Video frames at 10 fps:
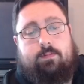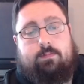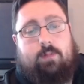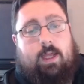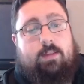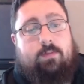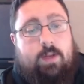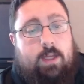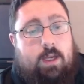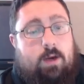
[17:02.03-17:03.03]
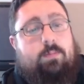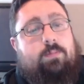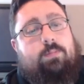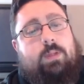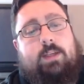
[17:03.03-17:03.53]
liked the video,
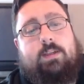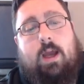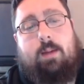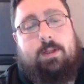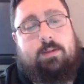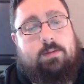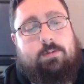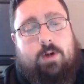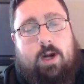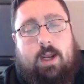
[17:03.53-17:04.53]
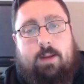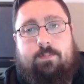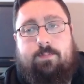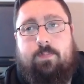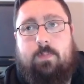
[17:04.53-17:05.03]
please comment, subscribe,
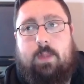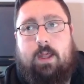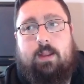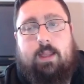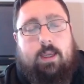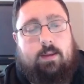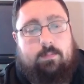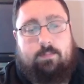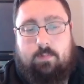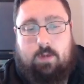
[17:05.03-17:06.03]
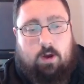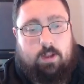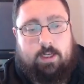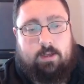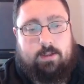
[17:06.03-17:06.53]
like, all
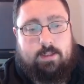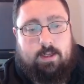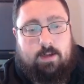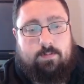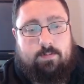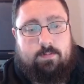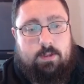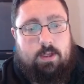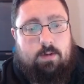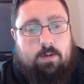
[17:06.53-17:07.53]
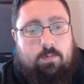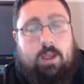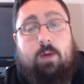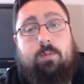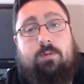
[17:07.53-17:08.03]
that good stuff. Really
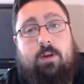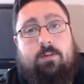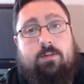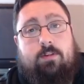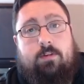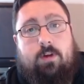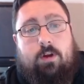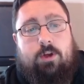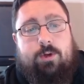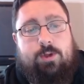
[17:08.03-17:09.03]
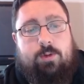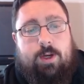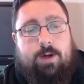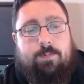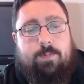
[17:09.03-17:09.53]
helps us on YouTube here.